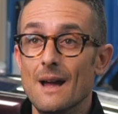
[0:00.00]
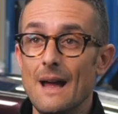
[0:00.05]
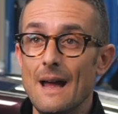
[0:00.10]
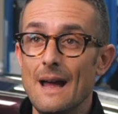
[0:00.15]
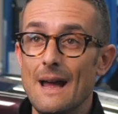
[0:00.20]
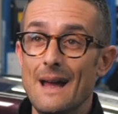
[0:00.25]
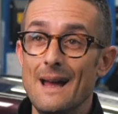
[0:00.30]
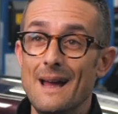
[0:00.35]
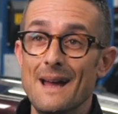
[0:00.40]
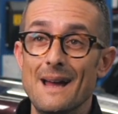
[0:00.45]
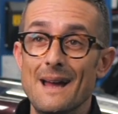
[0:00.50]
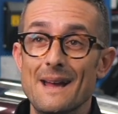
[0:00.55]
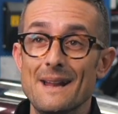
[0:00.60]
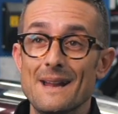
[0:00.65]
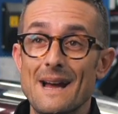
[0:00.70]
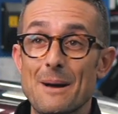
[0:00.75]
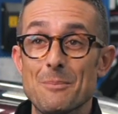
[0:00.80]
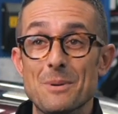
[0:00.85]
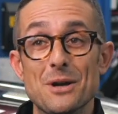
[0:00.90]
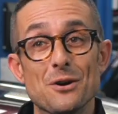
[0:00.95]
And
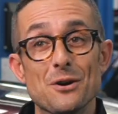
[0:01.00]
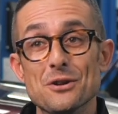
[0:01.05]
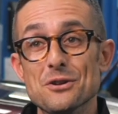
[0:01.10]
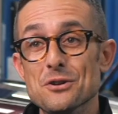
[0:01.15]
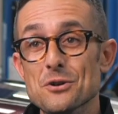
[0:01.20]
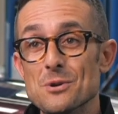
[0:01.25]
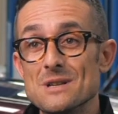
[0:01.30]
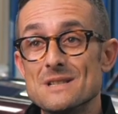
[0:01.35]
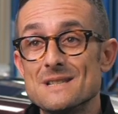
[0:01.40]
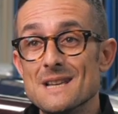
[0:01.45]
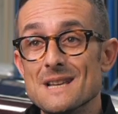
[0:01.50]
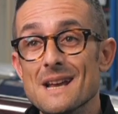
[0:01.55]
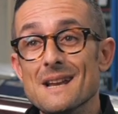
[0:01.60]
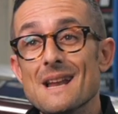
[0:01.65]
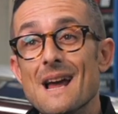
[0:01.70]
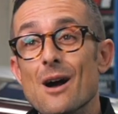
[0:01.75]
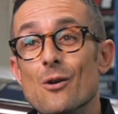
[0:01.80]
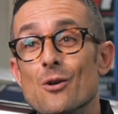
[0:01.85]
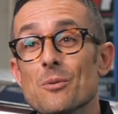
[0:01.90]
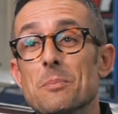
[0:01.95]
I'm here in USA
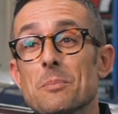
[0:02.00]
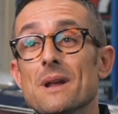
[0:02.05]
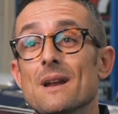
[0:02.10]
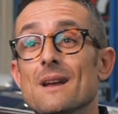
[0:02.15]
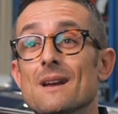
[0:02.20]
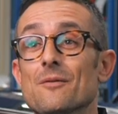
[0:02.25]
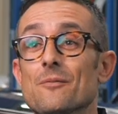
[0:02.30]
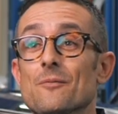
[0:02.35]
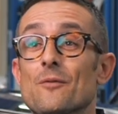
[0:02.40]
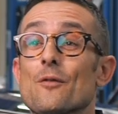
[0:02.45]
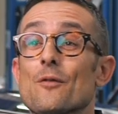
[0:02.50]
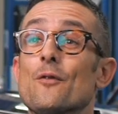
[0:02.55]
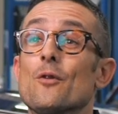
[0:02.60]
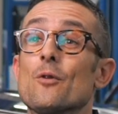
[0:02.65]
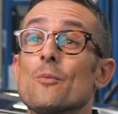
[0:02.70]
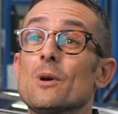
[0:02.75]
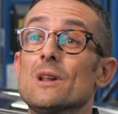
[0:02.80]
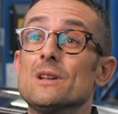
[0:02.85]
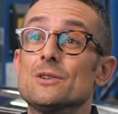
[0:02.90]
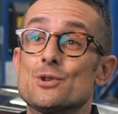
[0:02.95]
now competing for
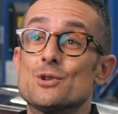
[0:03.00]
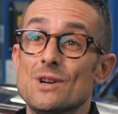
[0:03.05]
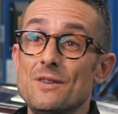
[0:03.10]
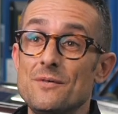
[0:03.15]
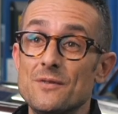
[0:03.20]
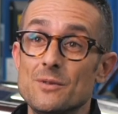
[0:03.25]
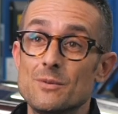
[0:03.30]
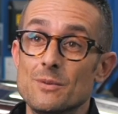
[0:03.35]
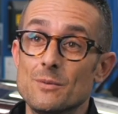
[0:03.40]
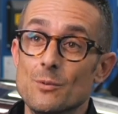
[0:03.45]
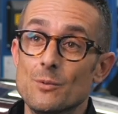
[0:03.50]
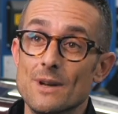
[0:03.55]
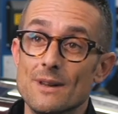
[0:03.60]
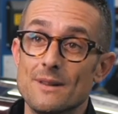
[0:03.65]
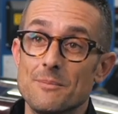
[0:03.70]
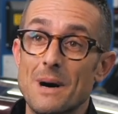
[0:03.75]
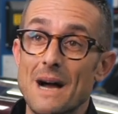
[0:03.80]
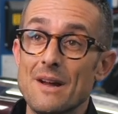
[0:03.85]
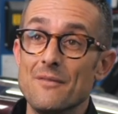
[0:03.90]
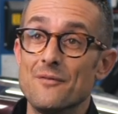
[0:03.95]
Formula Drift with my